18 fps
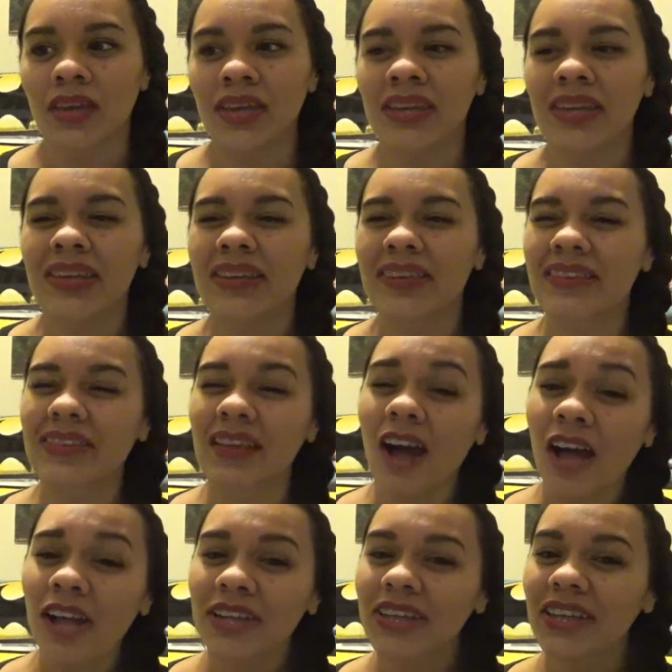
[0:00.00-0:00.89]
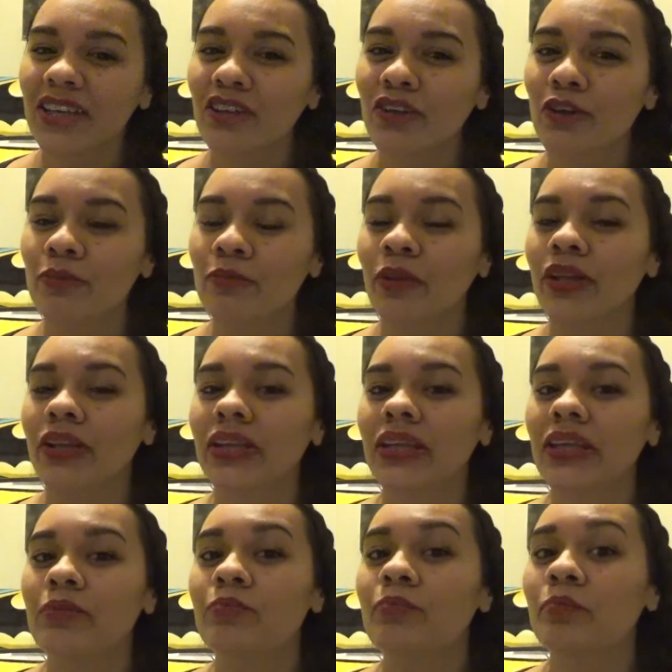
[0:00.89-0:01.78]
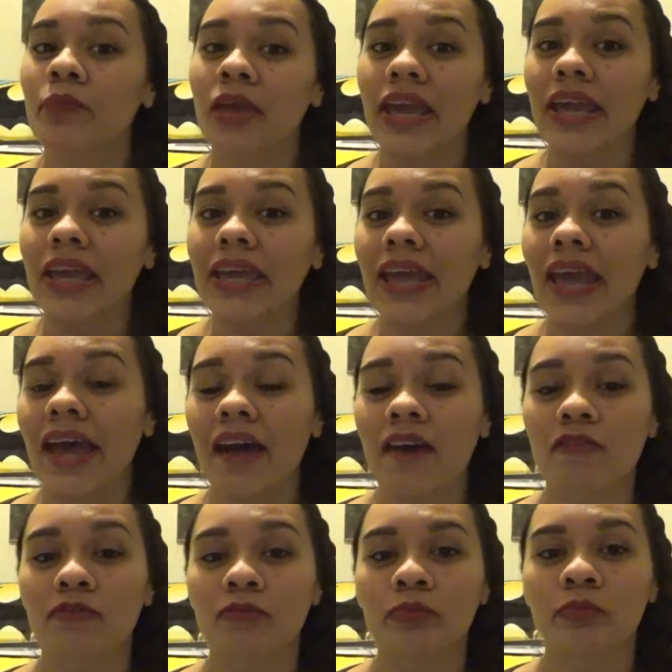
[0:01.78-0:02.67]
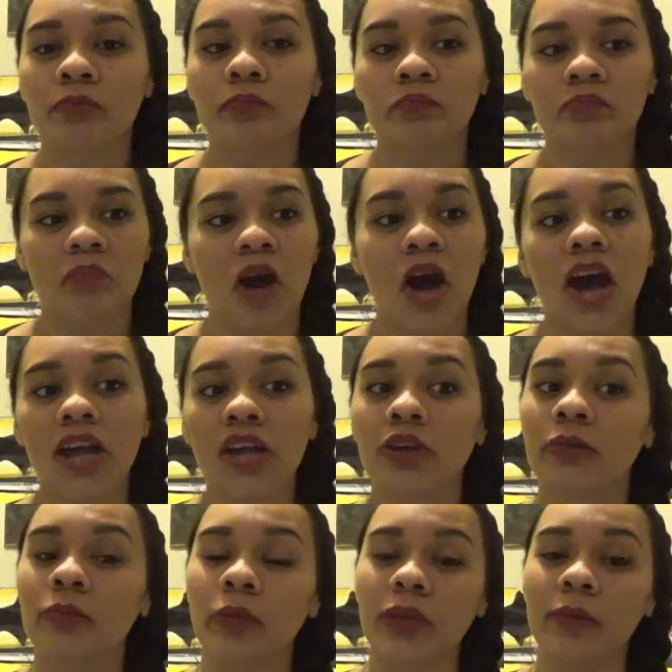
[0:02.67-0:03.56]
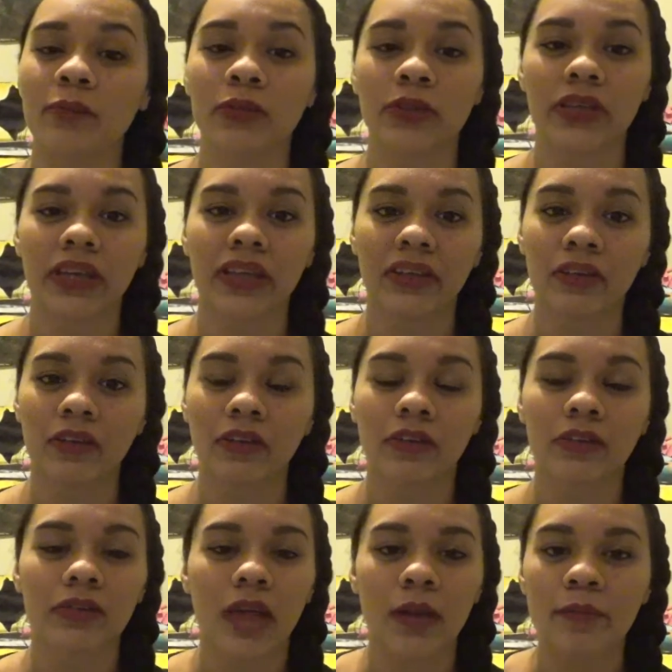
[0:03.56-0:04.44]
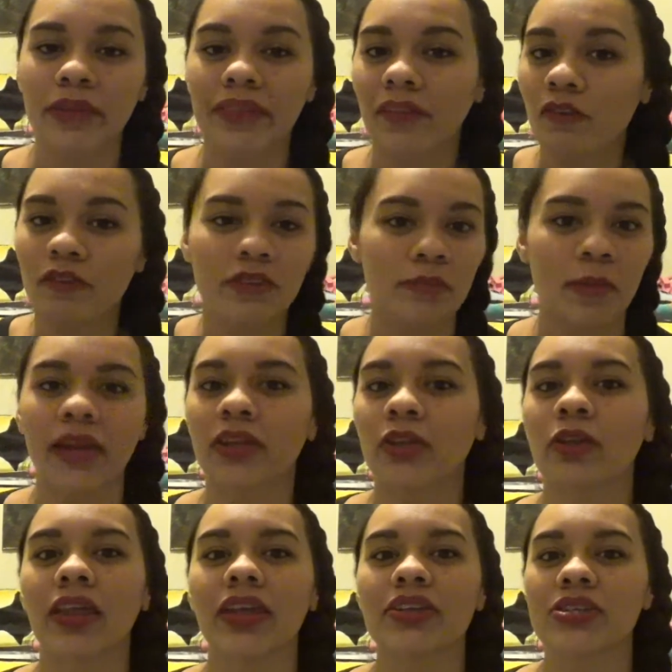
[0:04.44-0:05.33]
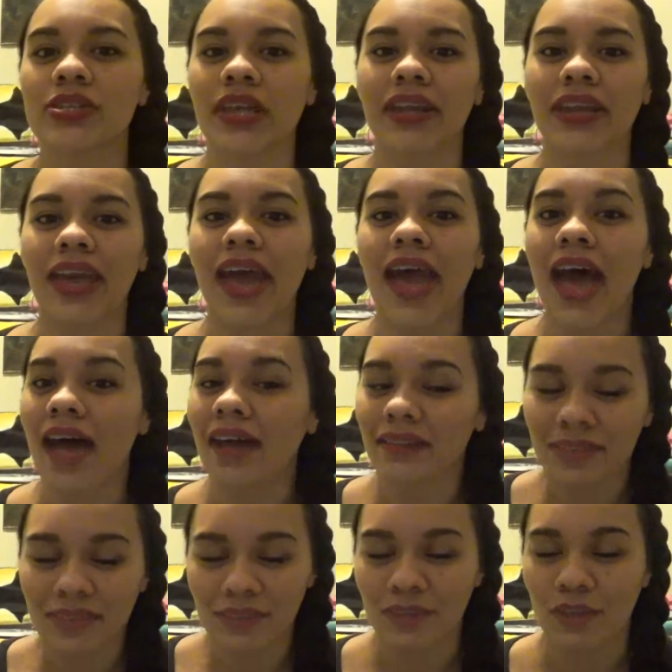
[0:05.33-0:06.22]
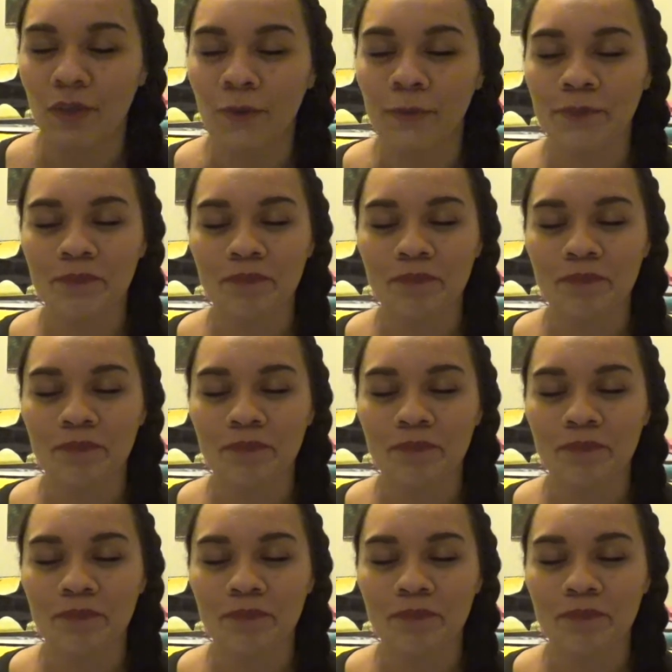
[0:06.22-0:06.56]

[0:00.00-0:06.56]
he's not a killer, but he may have hired people to kill. I mean, there's speculation that he has, so